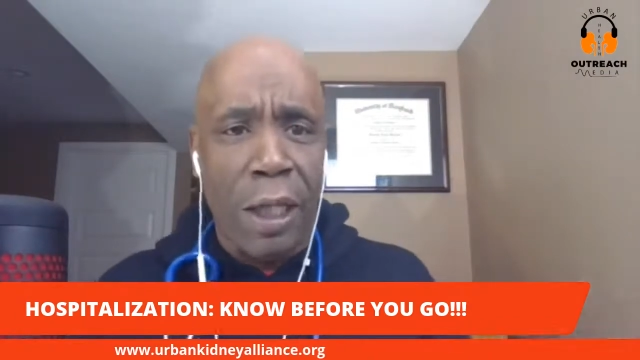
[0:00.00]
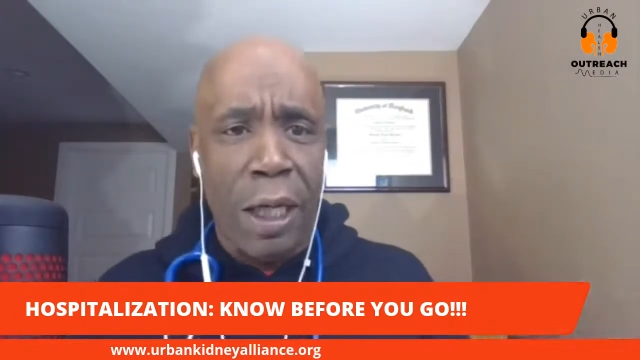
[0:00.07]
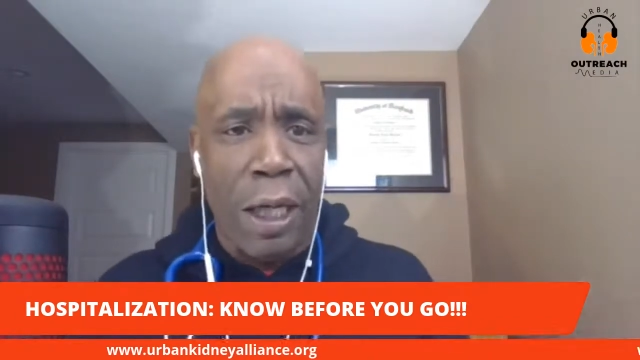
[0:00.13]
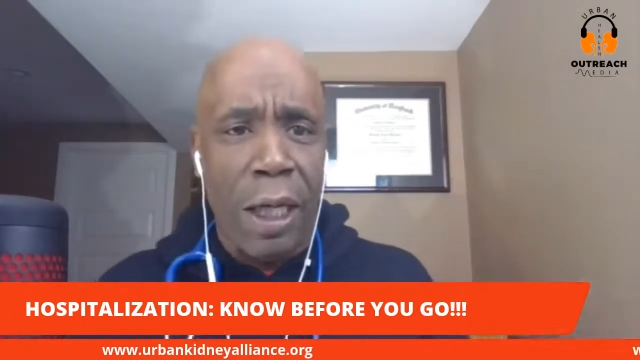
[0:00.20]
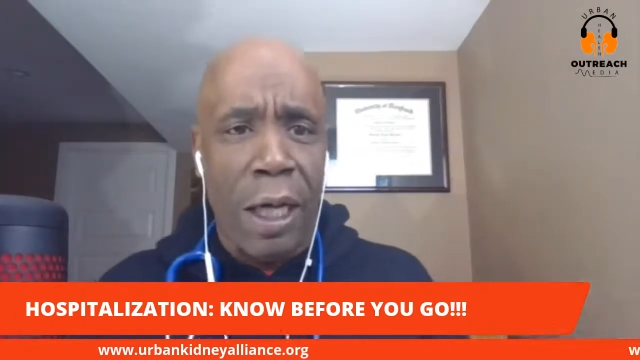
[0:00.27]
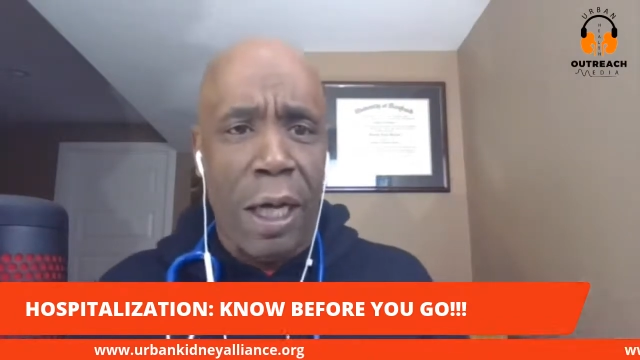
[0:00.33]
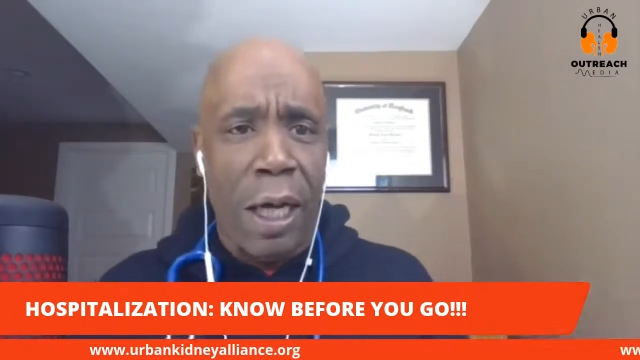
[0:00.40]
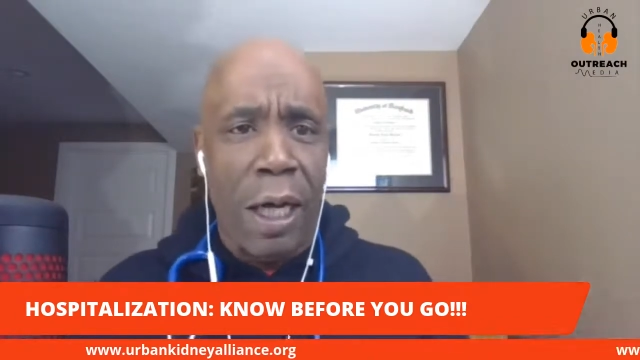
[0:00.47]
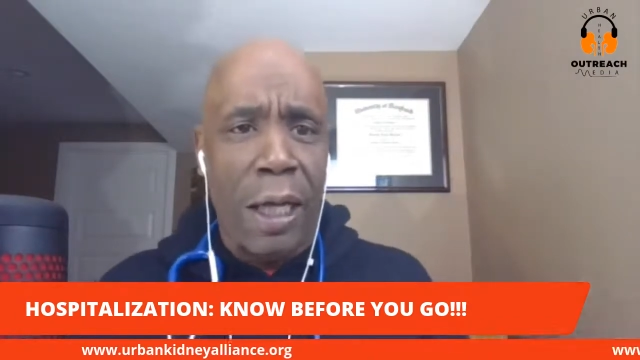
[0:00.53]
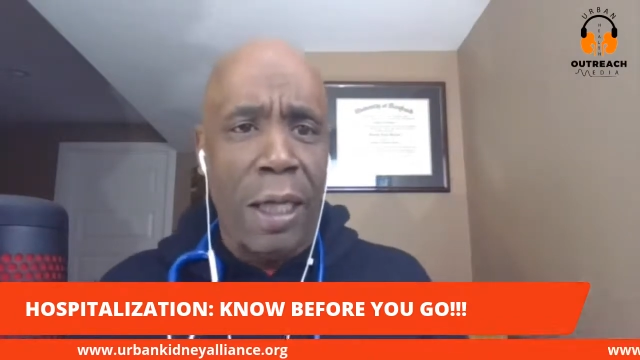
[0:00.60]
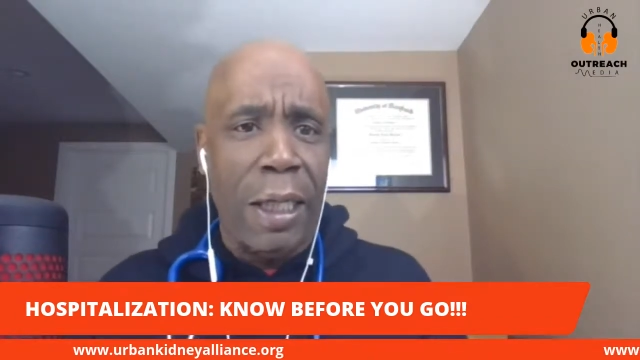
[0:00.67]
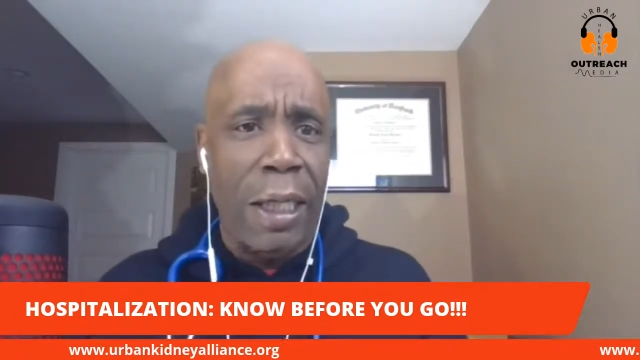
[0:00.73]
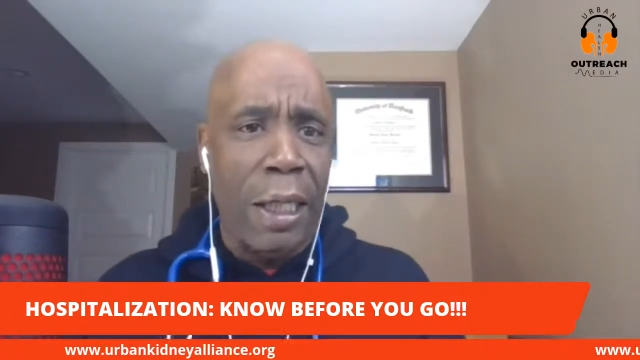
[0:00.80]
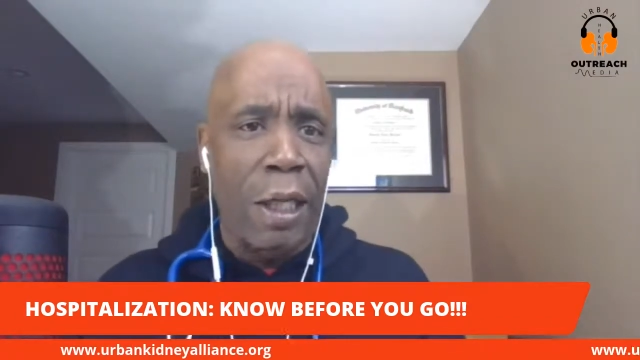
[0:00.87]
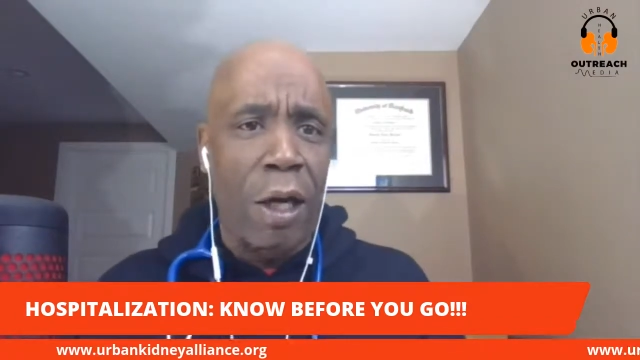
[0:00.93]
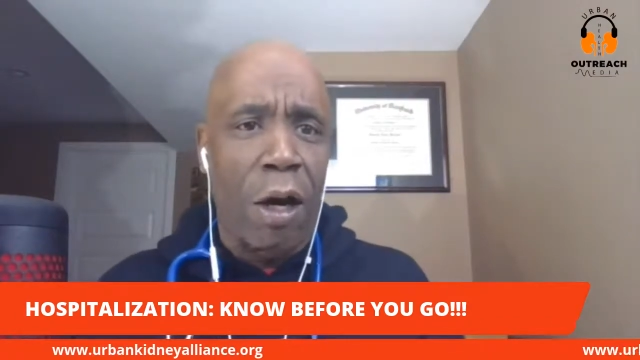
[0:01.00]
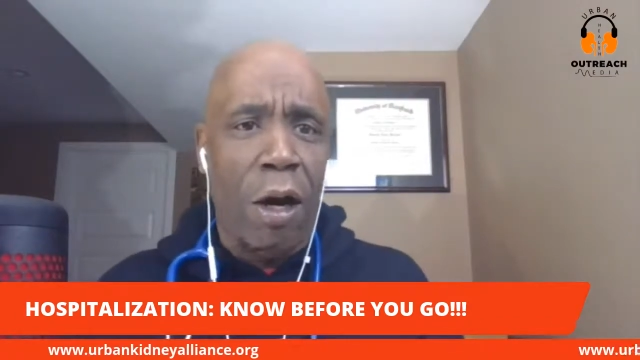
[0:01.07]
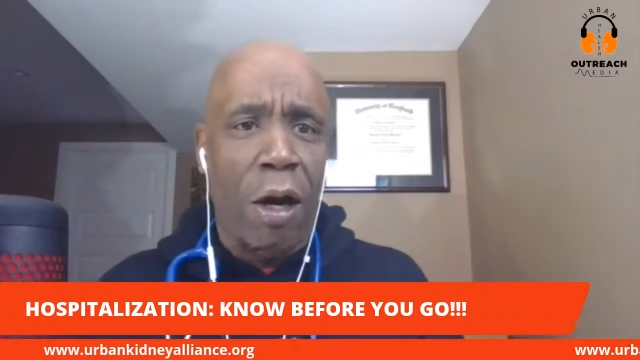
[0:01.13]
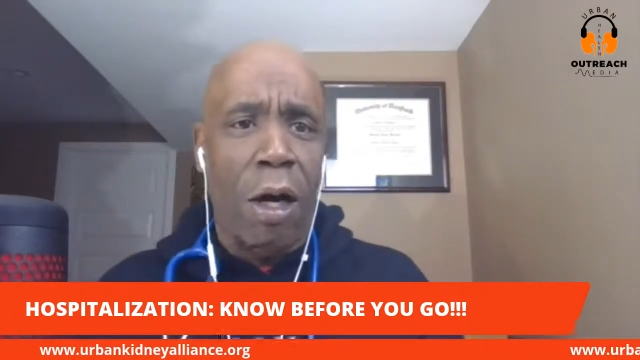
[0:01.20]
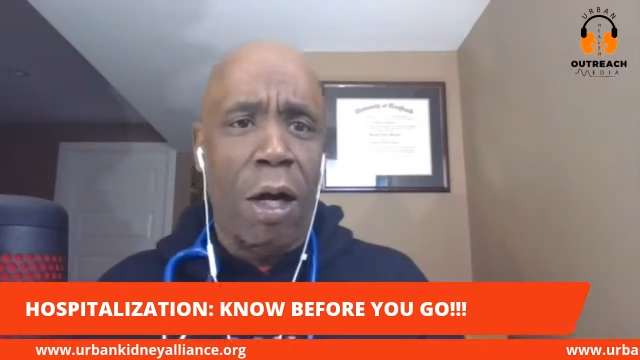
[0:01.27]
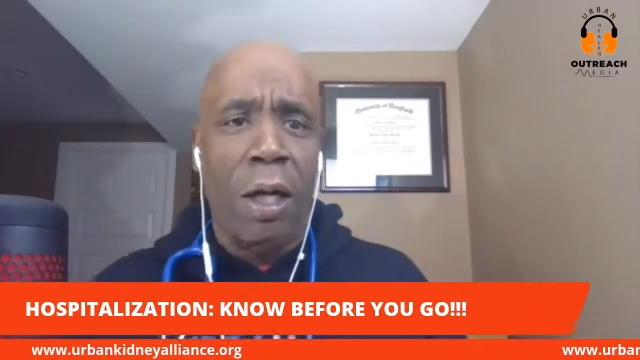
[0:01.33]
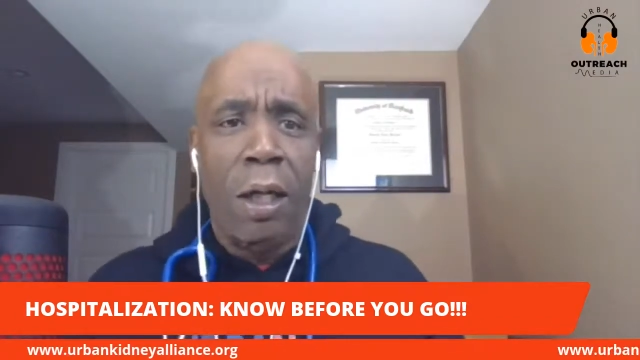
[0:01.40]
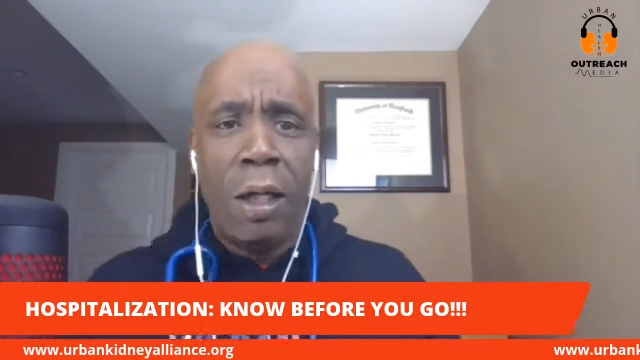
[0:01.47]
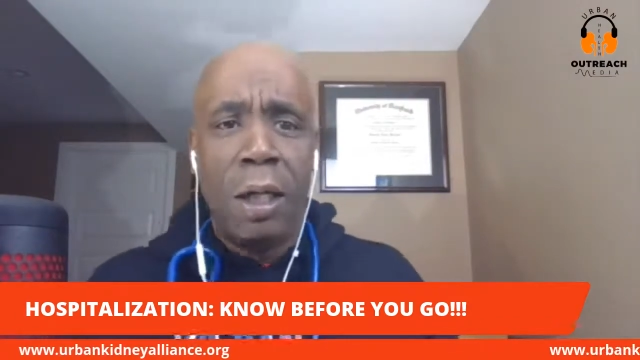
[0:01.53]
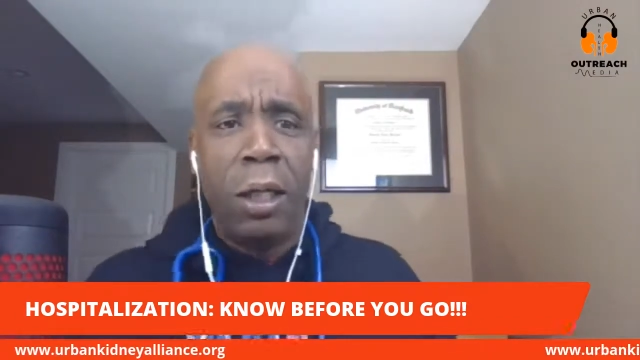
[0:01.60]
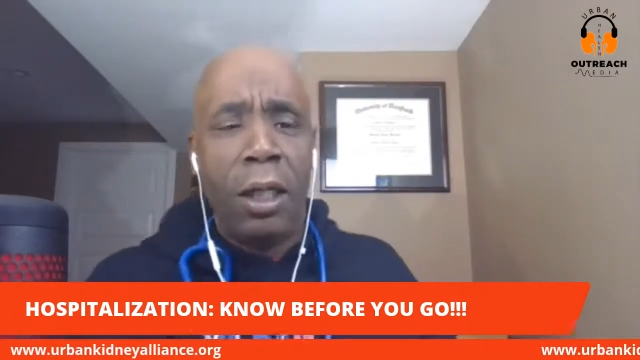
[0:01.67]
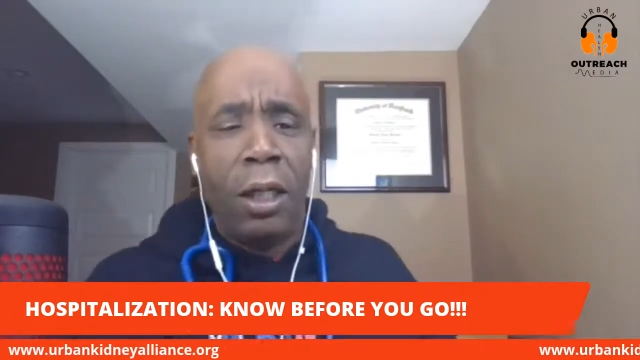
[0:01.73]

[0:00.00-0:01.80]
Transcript: the ER